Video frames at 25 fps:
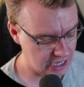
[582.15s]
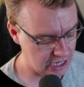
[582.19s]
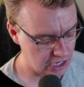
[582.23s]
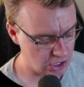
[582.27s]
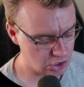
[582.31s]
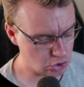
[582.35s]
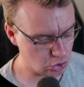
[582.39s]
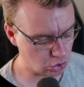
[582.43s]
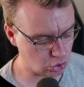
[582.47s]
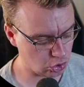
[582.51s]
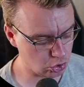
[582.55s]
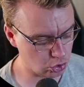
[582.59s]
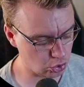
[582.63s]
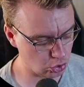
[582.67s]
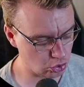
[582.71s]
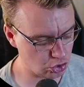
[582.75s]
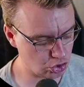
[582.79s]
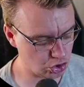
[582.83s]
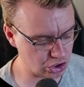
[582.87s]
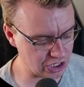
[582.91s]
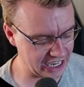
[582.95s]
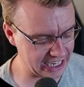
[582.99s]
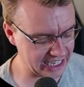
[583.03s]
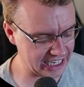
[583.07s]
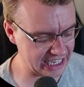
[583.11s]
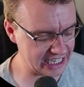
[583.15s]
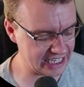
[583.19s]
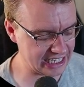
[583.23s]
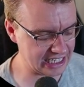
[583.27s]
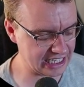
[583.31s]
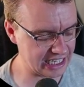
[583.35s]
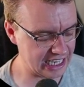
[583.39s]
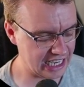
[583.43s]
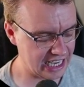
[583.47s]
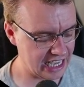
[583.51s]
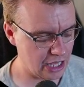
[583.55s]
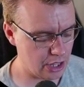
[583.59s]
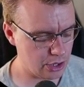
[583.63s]
So good tagging,
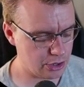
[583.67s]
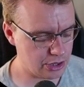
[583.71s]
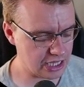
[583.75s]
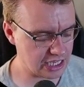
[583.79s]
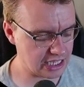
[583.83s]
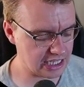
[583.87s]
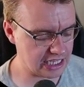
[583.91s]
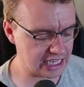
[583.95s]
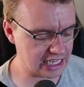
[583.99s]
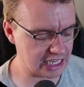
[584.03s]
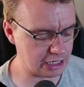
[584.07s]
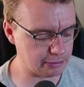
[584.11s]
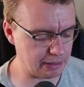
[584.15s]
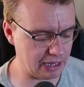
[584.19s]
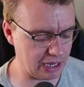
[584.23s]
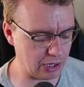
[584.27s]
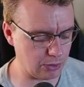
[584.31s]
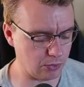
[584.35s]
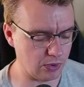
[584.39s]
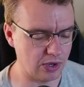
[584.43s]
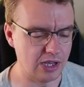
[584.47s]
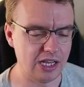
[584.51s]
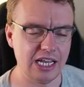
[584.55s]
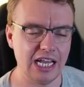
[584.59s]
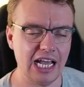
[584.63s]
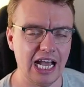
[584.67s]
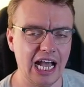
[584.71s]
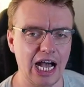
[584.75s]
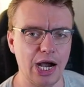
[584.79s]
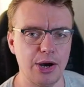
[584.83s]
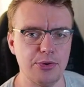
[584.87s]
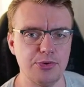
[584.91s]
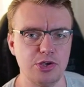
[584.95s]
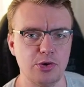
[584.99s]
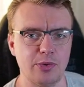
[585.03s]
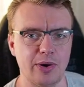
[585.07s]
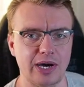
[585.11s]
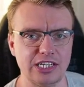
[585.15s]
thinking about how
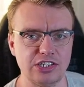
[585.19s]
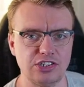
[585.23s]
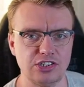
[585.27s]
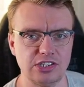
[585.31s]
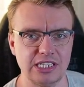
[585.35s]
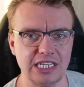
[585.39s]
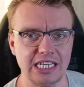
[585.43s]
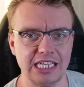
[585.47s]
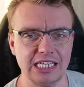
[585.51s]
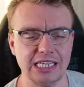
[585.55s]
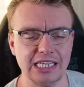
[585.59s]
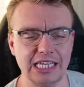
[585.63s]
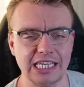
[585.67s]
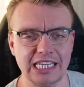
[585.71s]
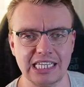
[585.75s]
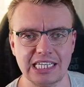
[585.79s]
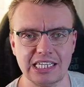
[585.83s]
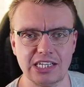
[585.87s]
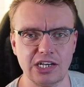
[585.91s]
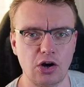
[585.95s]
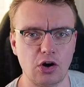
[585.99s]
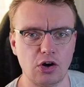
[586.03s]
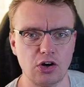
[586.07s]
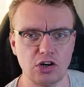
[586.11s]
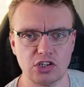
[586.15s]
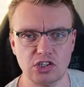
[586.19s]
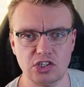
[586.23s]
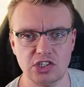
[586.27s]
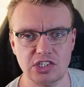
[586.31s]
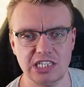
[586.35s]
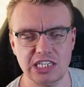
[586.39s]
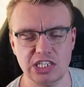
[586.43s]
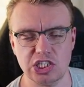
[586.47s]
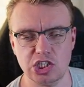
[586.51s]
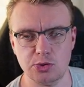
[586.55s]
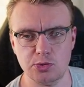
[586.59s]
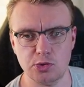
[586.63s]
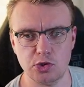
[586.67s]
you actually link or
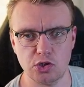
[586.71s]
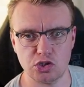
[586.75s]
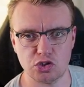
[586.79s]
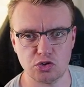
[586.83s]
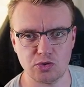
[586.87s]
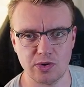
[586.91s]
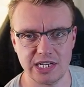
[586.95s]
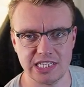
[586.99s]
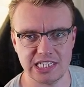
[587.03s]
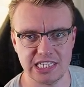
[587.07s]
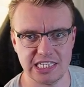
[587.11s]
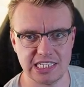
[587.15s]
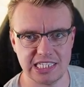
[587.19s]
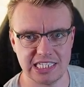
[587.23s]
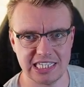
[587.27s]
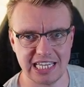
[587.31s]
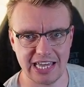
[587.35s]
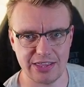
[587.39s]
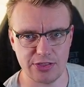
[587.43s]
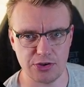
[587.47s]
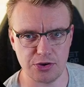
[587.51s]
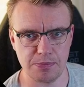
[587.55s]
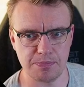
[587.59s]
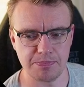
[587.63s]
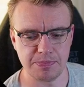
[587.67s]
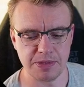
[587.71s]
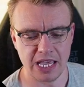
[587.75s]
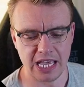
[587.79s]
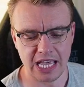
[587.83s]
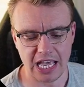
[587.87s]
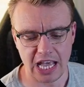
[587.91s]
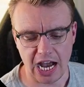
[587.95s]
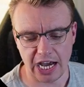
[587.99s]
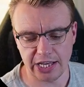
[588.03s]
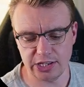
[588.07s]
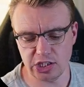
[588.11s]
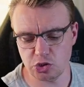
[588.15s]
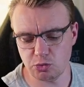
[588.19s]
continue your traces together.
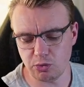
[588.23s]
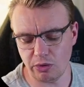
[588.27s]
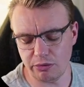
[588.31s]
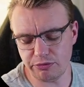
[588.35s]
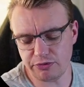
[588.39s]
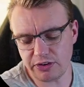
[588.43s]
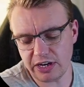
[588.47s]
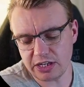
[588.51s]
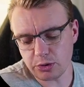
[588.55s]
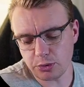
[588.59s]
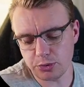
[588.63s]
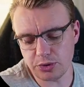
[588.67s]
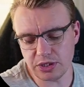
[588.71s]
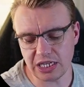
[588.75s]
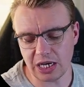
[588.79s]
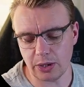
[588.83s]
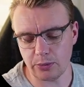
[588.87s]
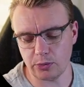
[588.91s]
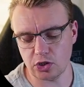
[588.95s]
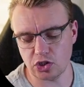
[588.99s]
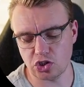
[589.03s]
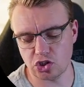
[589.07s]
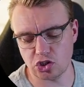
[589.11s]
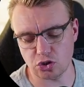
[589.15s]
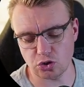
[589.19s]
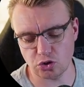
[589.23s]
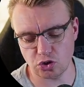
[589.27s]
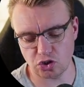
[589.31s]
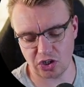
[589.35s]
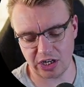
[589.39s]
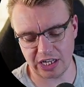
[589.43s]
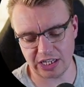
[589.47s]
And there's one final thing I want to touch on,